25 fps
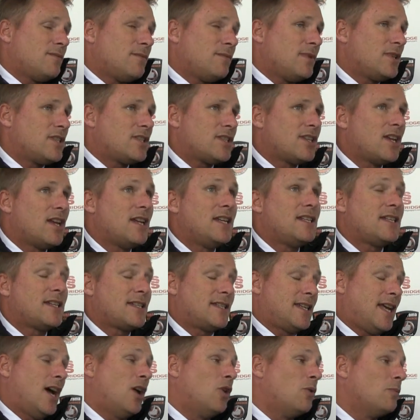which certainly
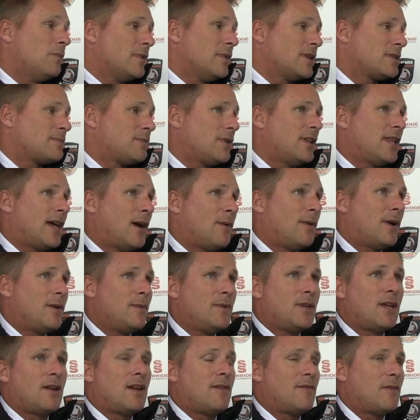doesn't help, let's put it that way.
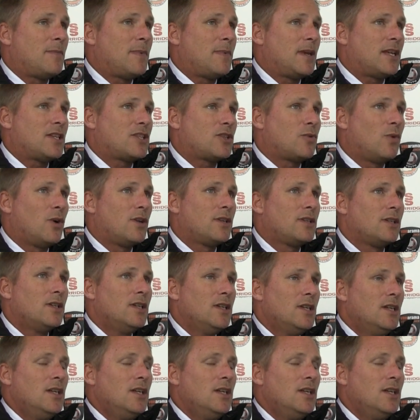We don't have a big squad.